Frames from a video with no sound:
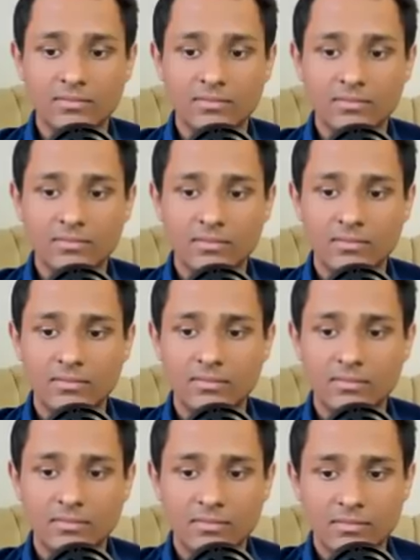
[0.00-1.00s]

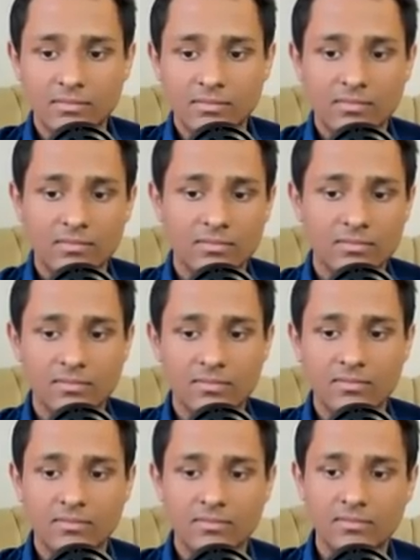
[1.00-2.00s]

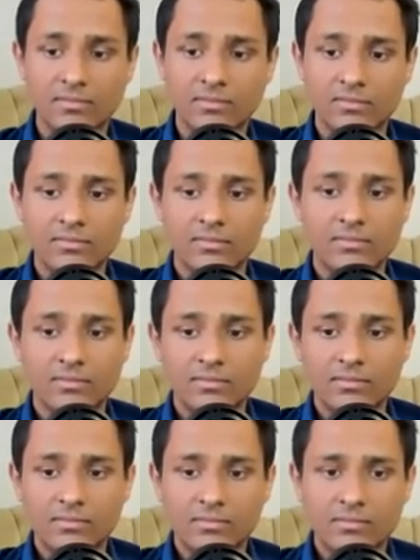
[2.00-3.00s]

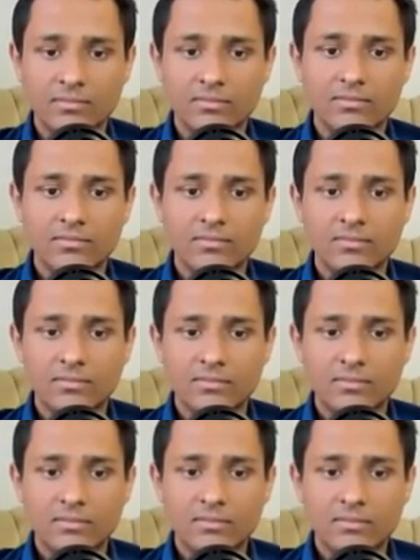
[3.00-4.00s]

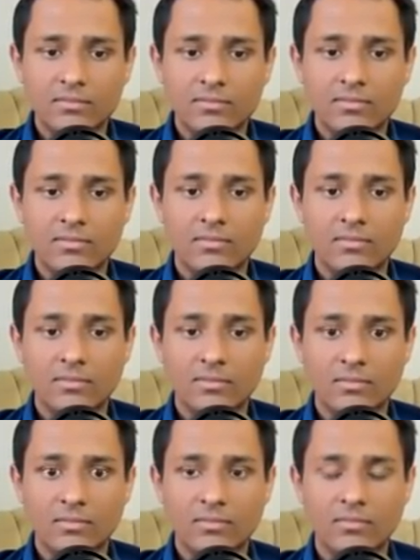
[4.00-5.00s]

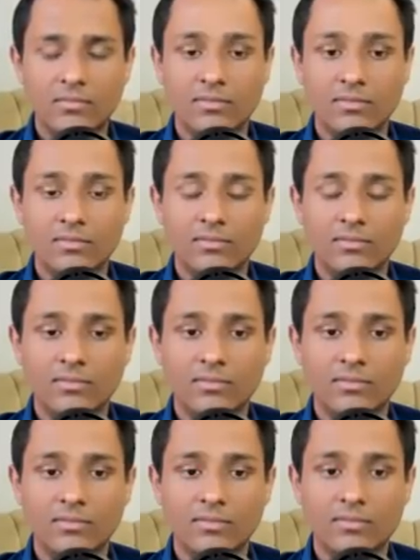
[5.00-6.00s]

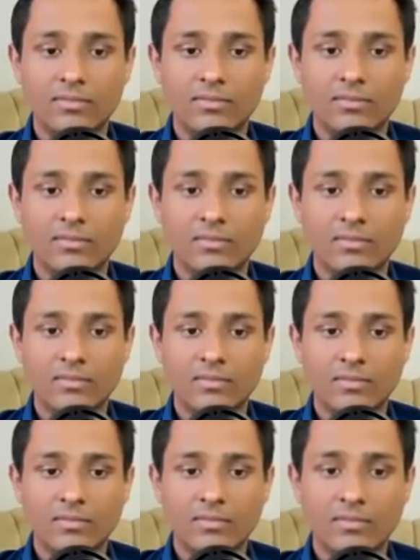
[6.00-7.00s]
(not speaking)